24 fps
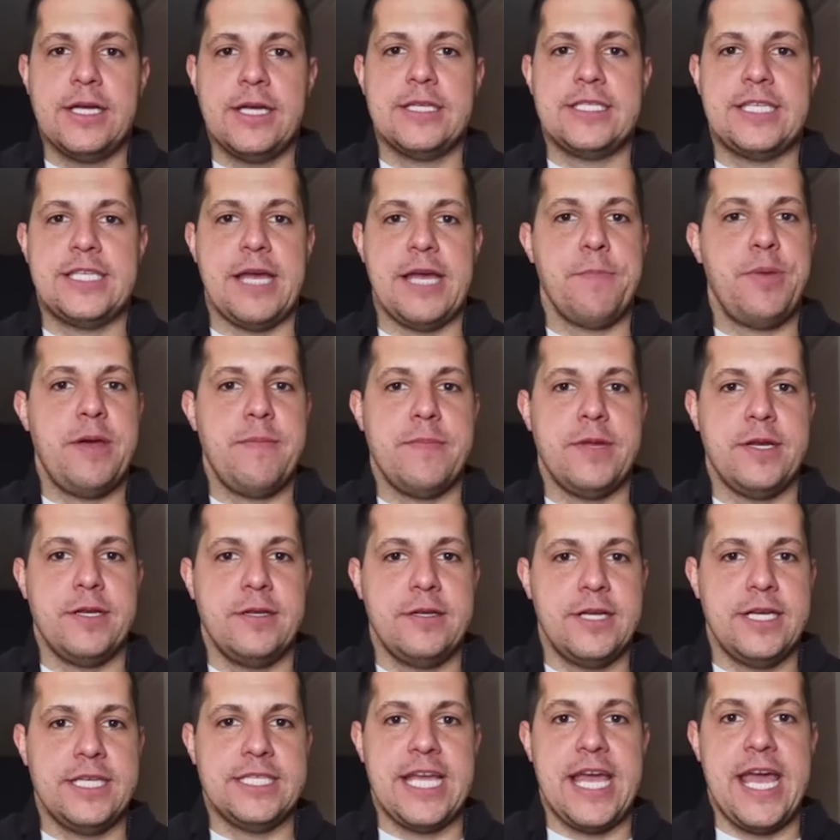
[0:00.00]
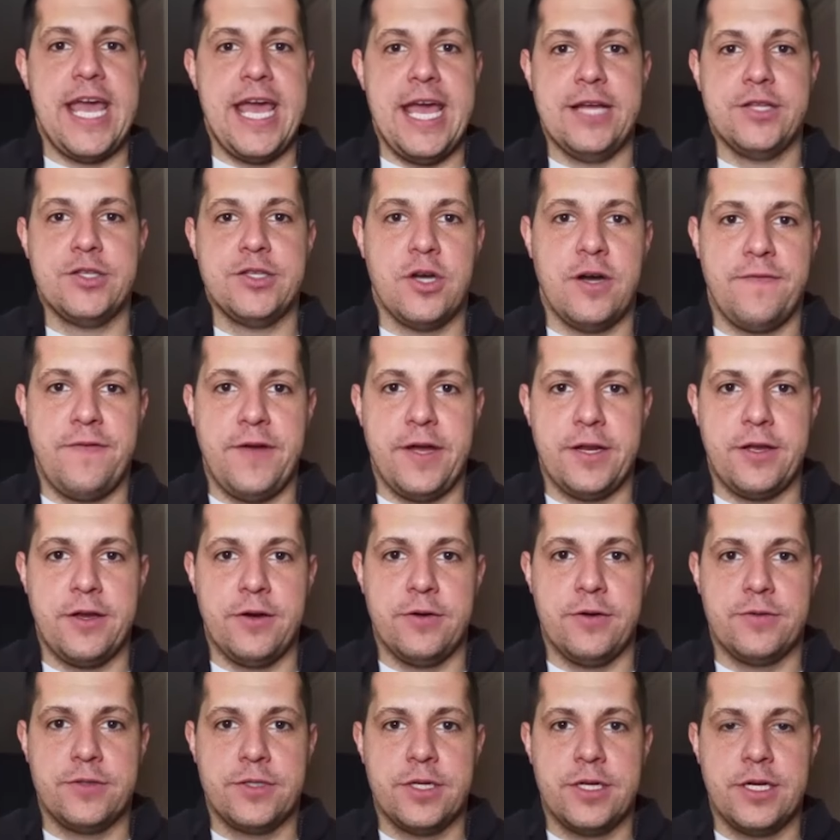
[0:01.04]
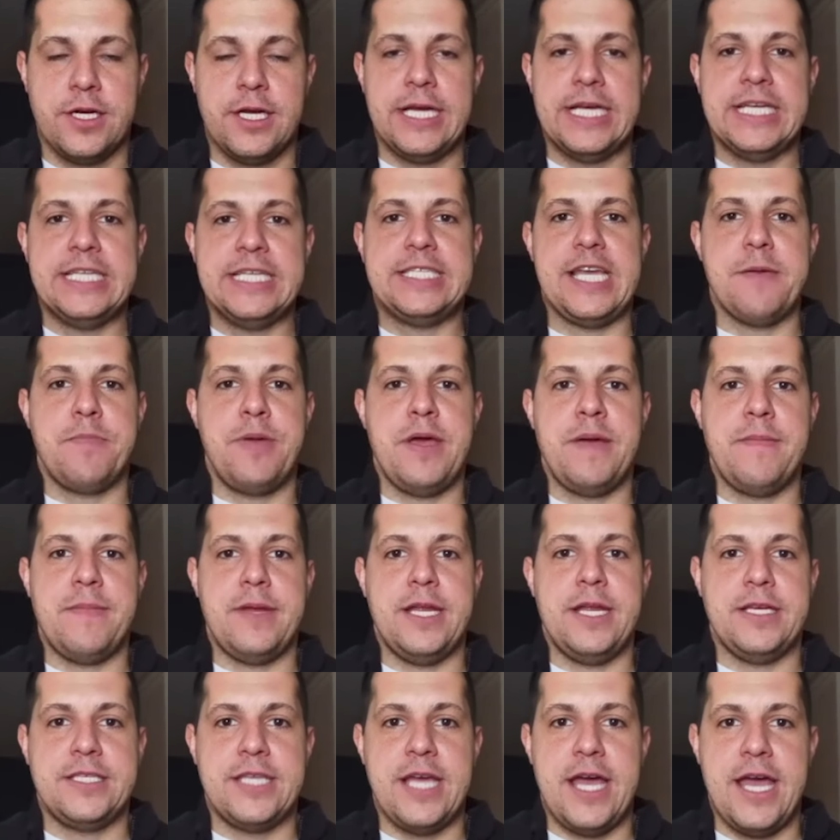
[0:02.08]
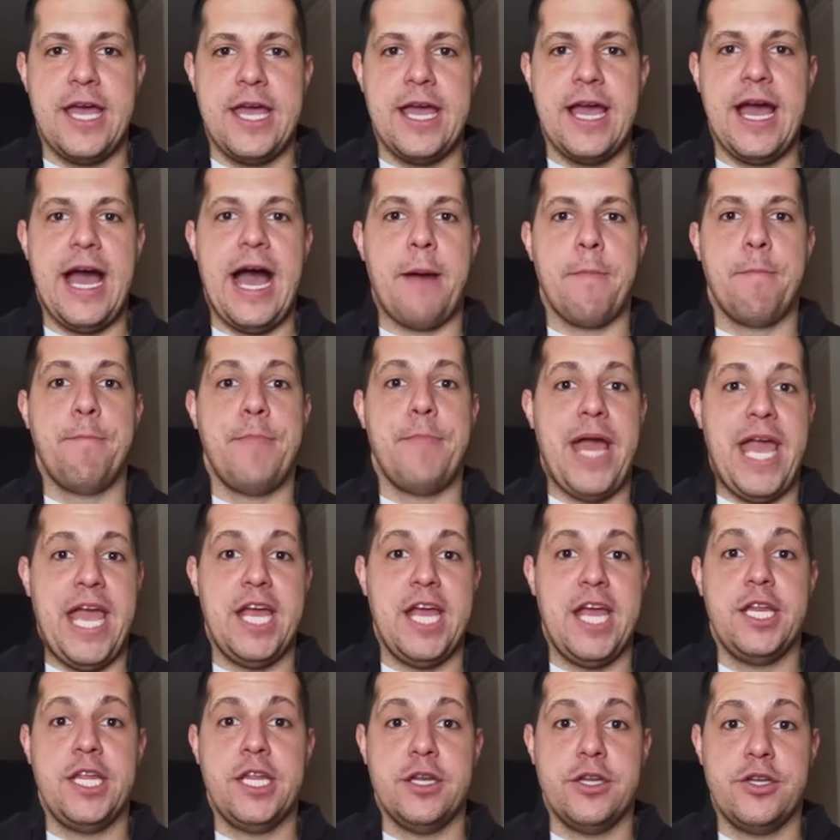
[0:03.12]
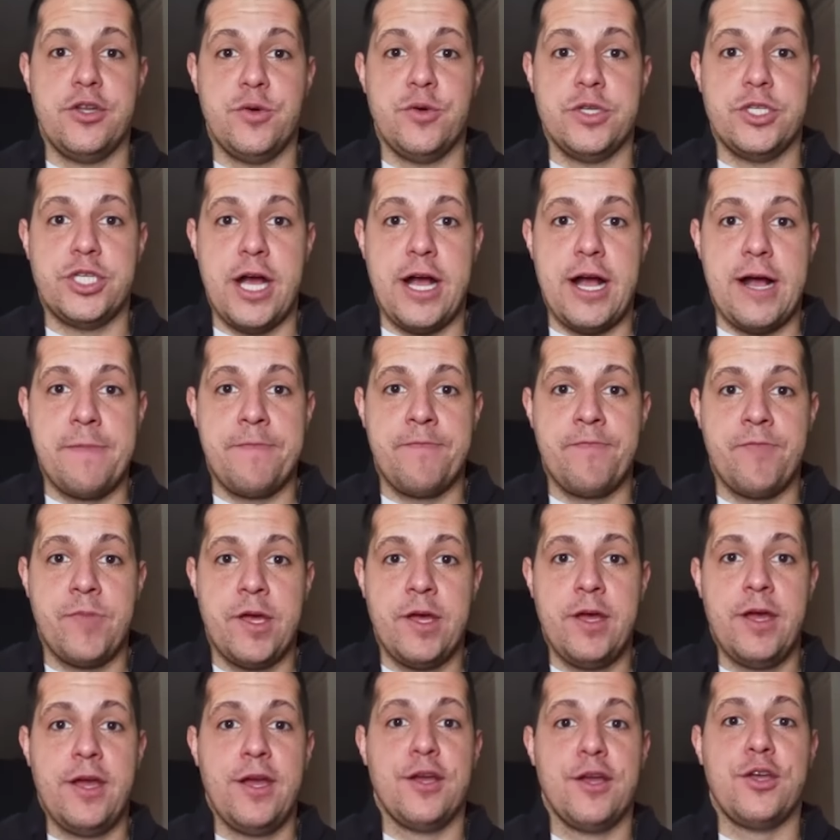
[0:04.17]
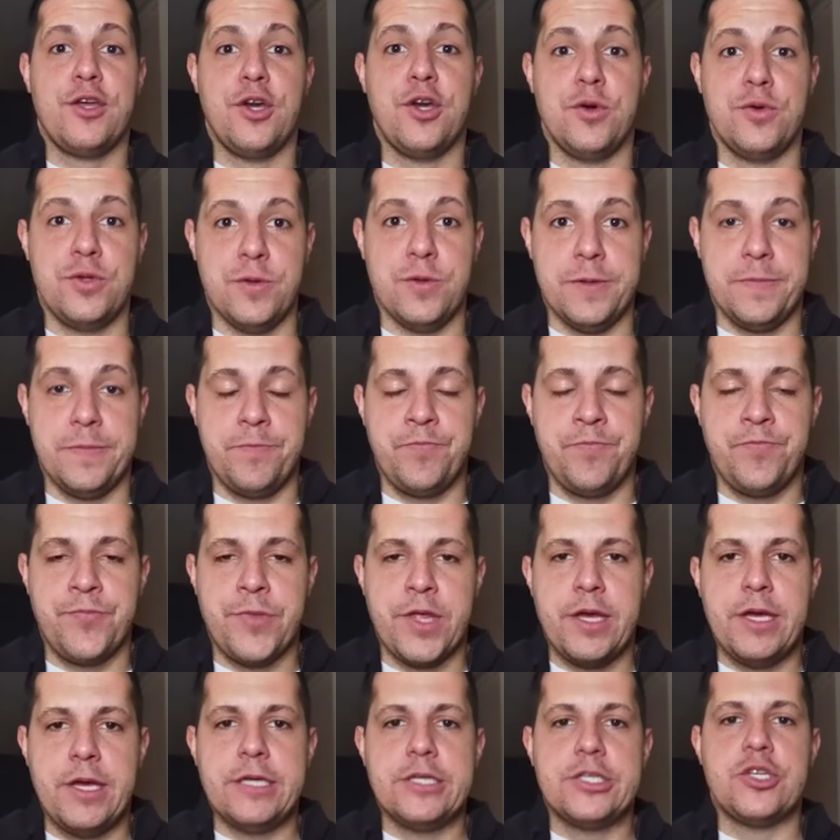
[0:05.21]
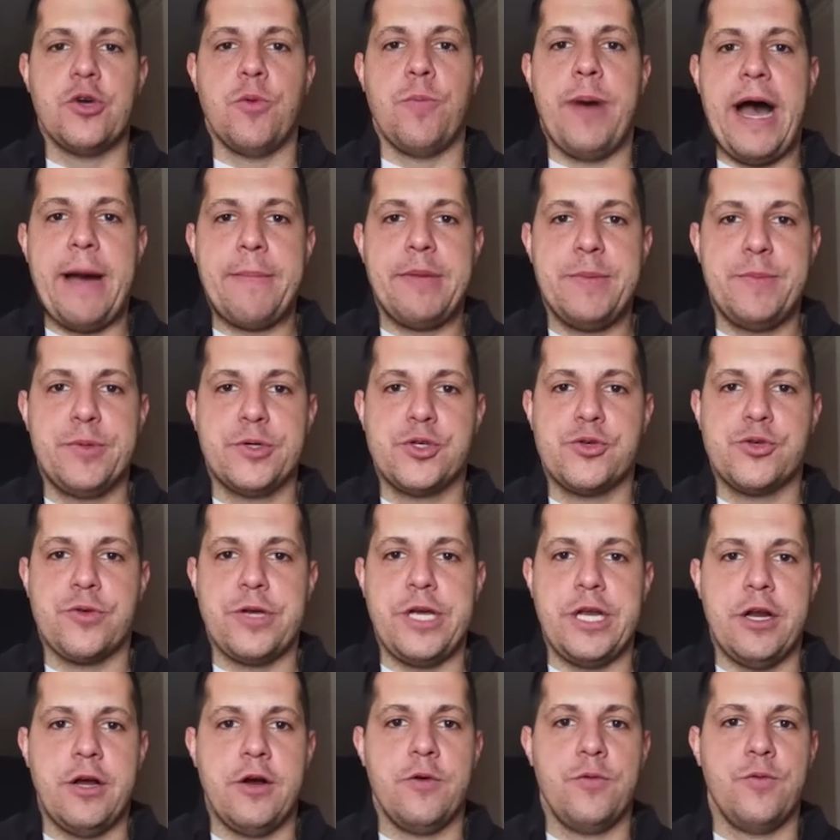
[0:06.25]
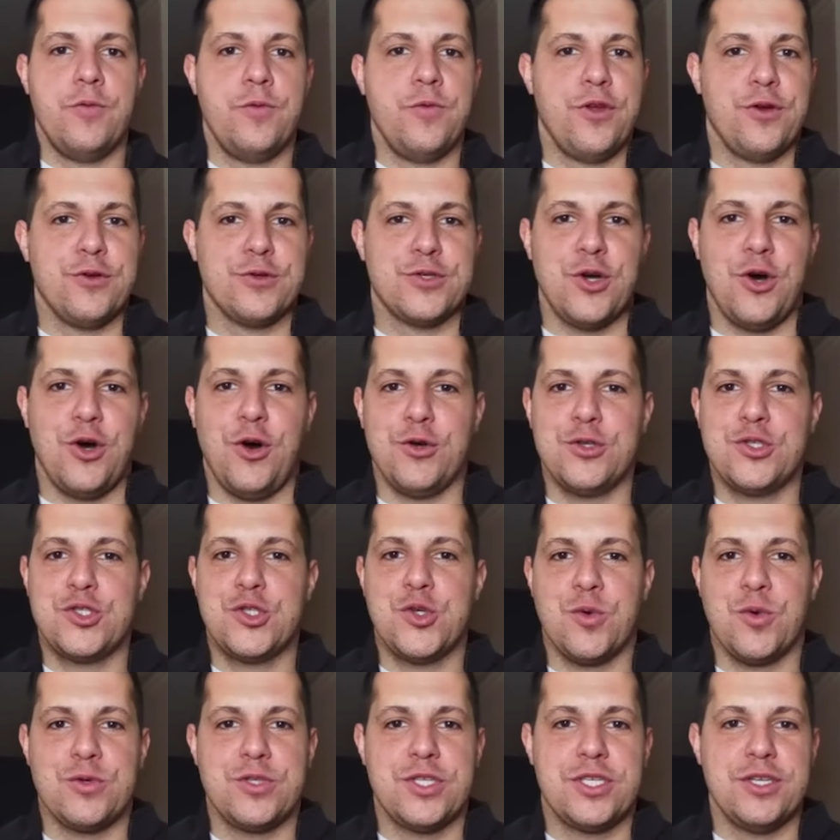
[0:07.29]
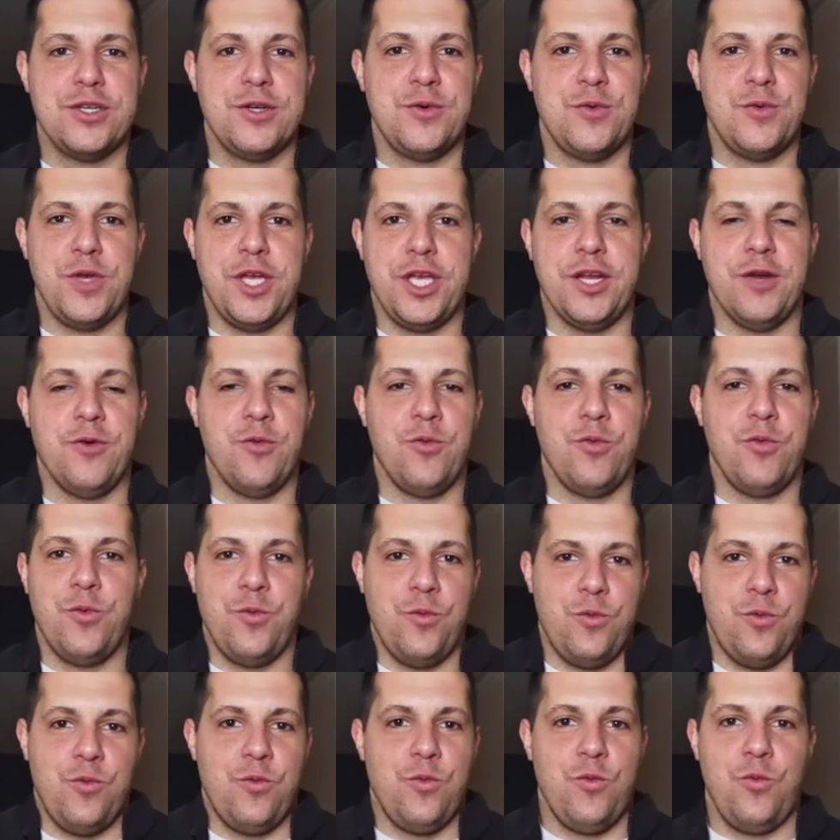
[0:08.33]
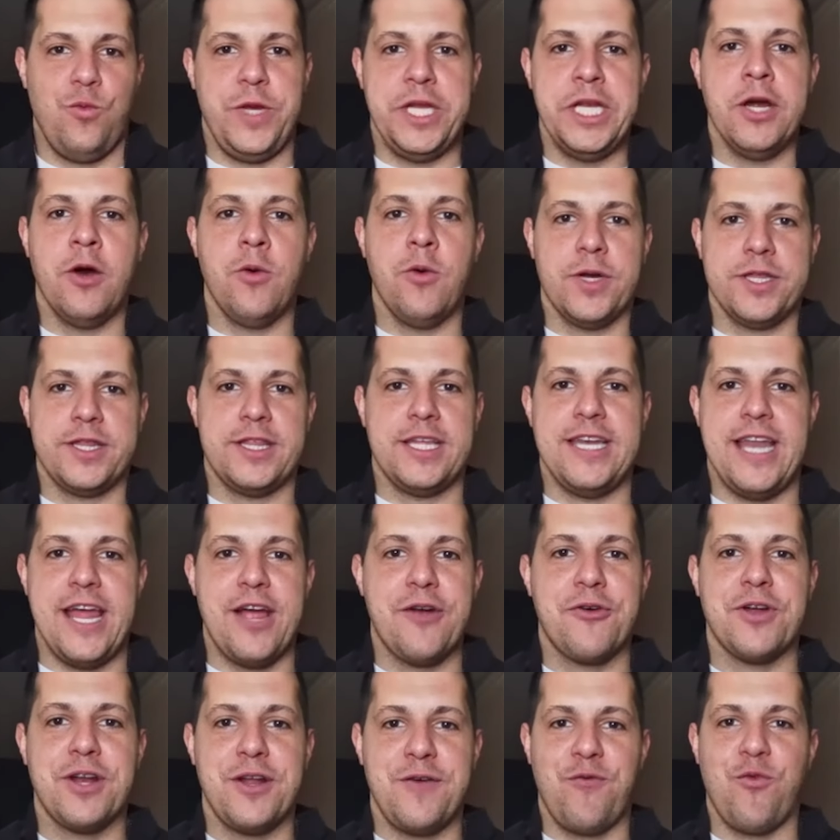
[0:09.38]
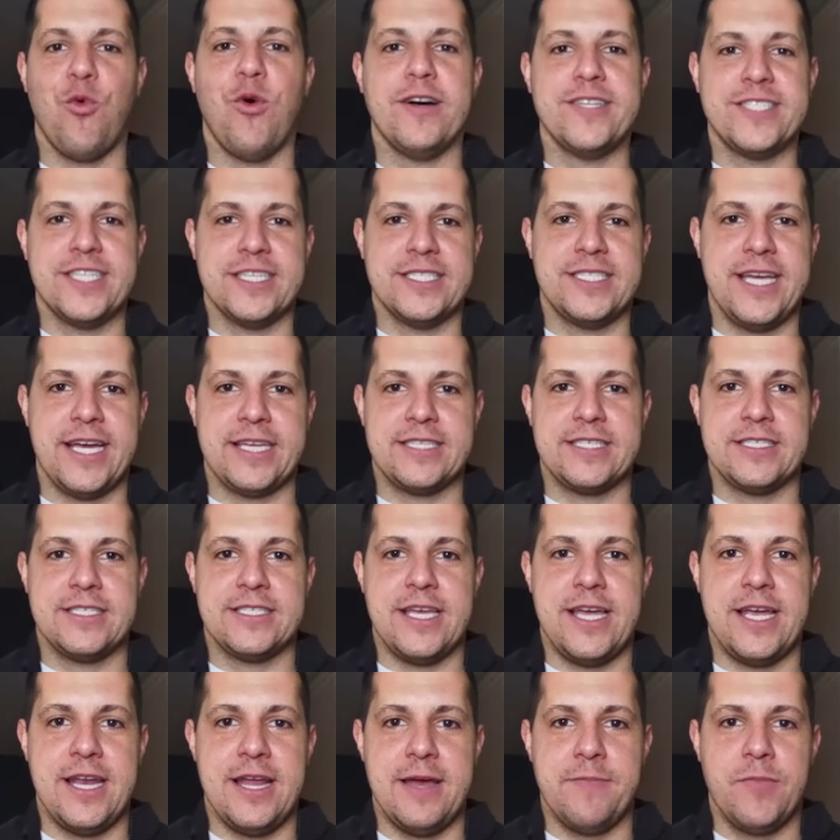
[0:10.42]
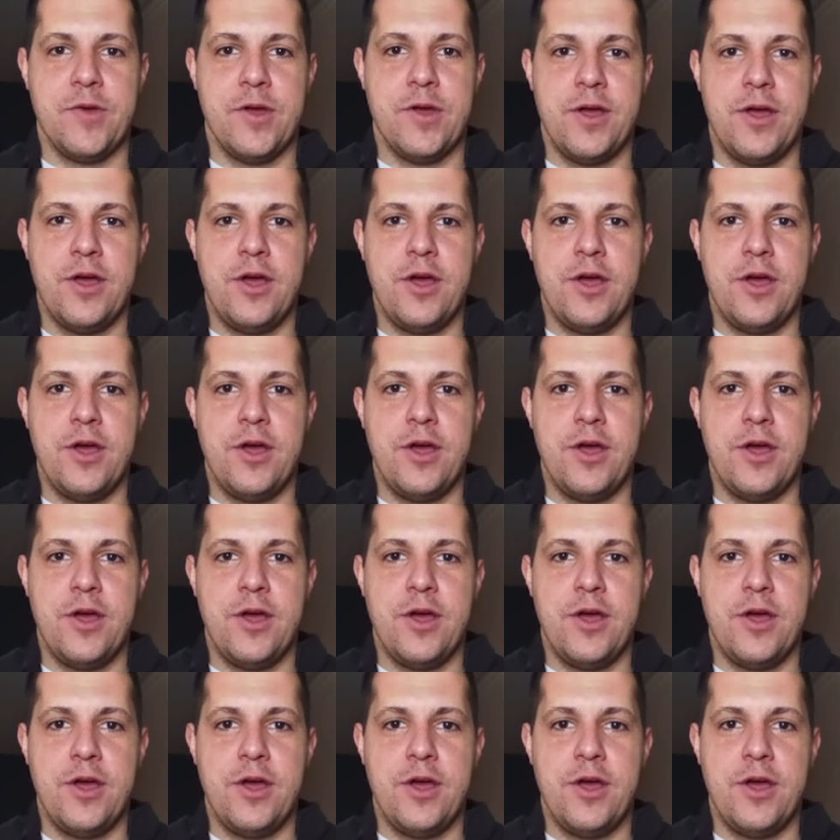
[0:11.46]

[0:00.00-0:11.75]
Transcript: Sam Pittman is a hands off head coach. Sam Pittman is a, I'm paying you to do a job, go do it. So Bobby Petrino, there's all sorts of, you know, we know what the narrative was at Texas A&M.